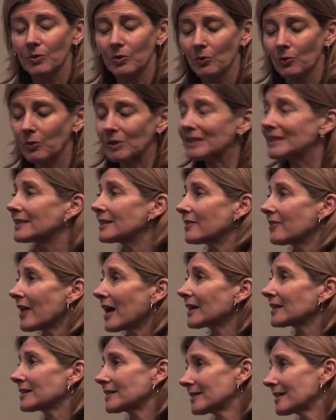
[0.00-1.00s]
what's in
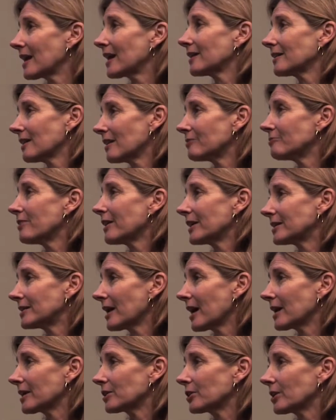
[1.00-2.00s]
that set of Venn
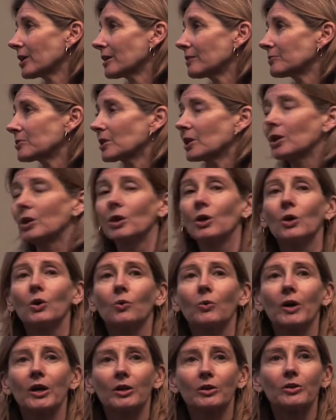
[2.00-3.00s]
diagrams?
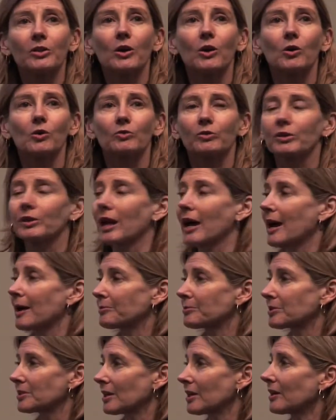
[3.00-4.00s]
Where are the
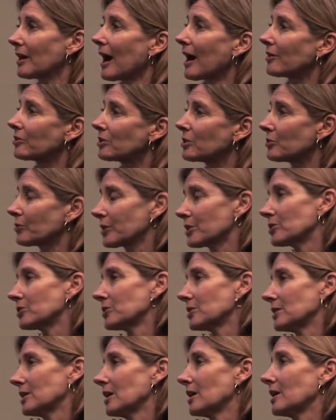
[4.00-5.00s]
overlaps, and how do you
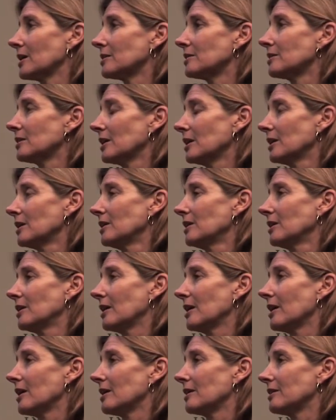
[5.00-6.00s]
understand
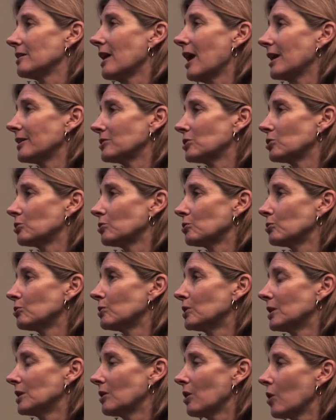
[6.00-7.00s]
not
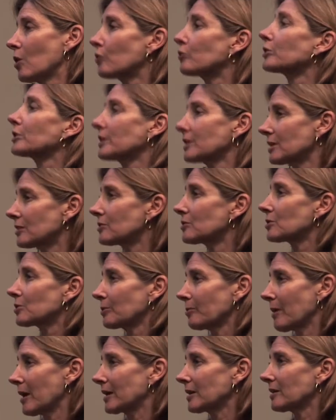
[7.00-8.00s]
to overly
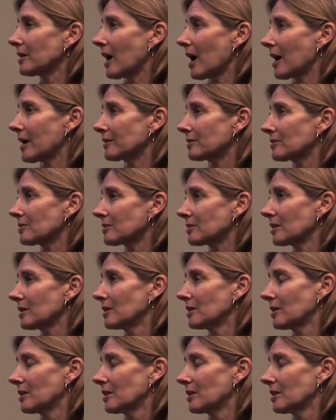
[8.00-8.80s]
instrumentalize